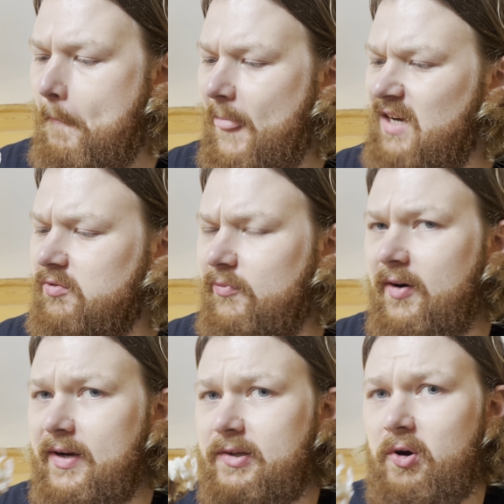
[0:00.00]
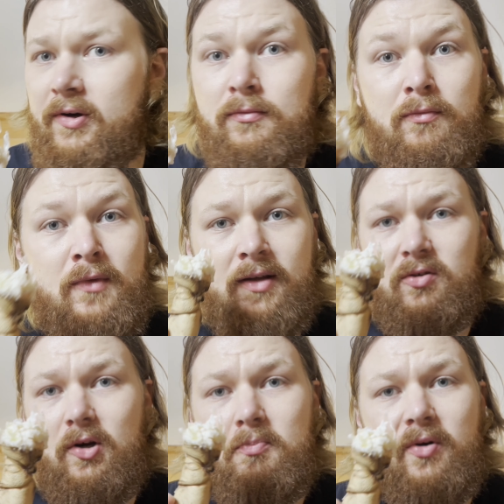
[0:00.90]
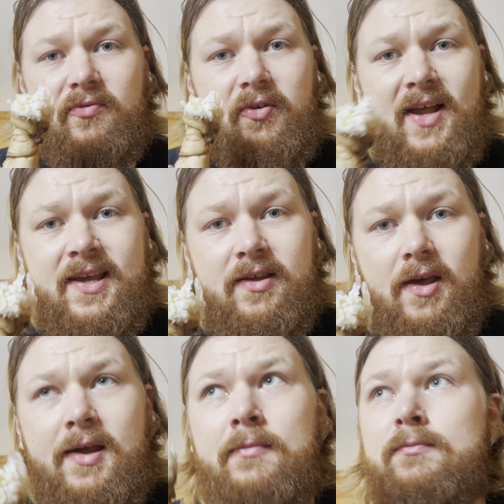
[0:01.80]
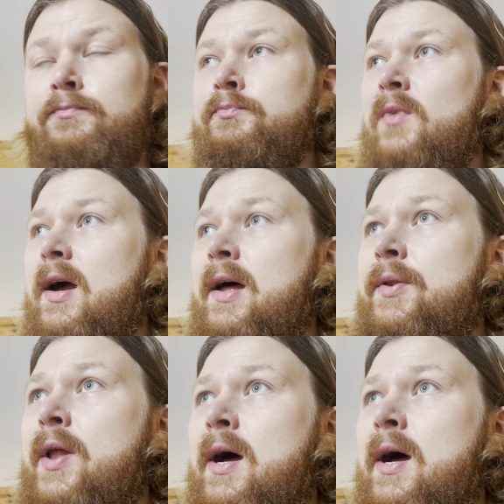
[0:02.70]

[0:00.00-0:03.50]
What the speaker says: It's very good. It's a lot more flaky and